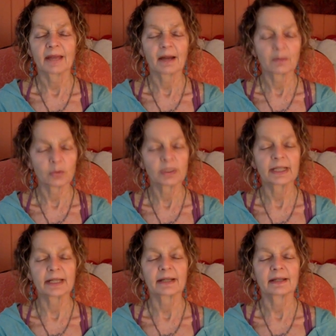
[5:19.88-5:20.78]
I'm
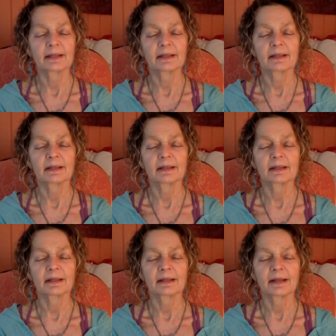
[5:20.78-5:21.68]
willing.
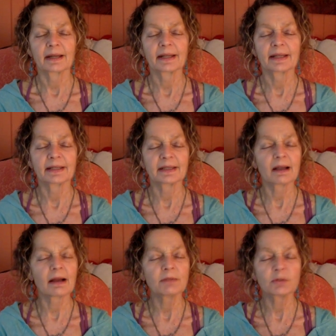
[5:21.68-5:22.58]
And, and it
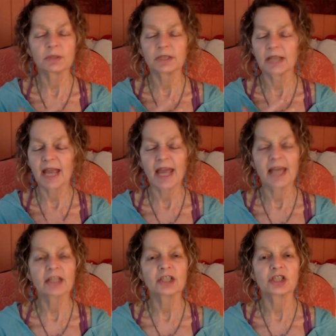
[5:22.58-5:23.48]
comes with an
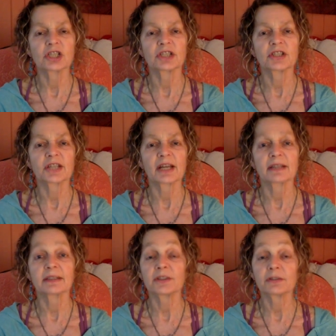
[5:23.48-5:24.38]
energy
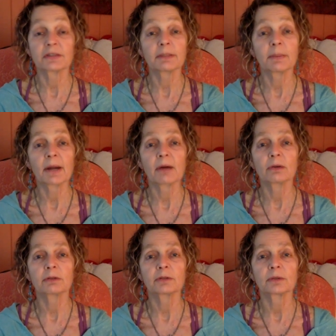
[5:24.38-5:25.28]
inside that's very
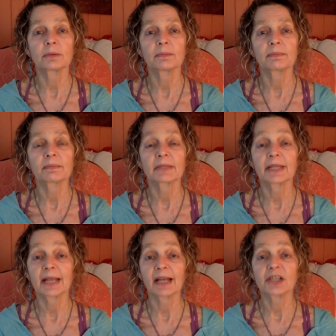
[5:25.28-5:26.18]
powerful,
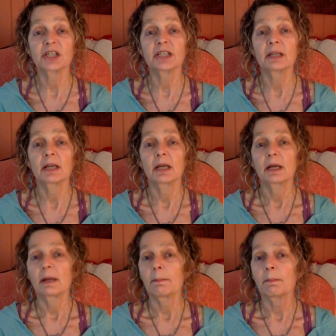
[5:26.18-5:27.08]
that actually
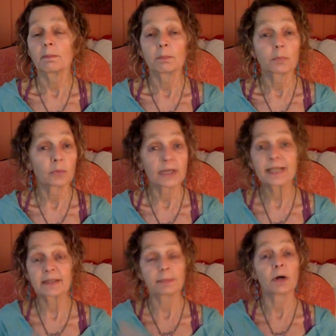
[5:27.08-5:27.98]

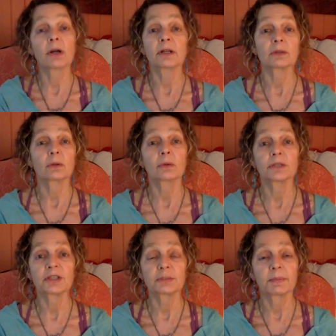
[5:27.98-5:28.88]
breaks apart all
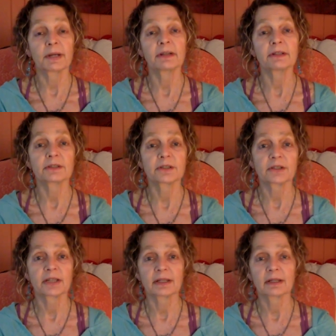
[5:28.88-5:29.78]
these barriers
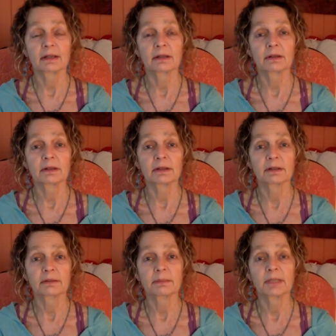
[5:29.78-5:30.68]
that are
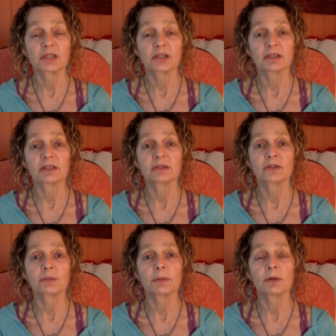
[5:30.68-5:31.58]
mentioned in
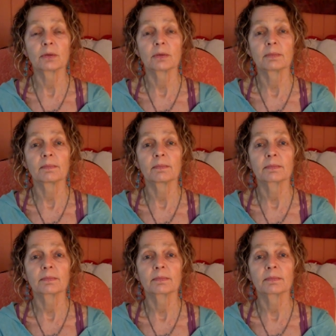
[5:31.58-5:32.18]
this poem.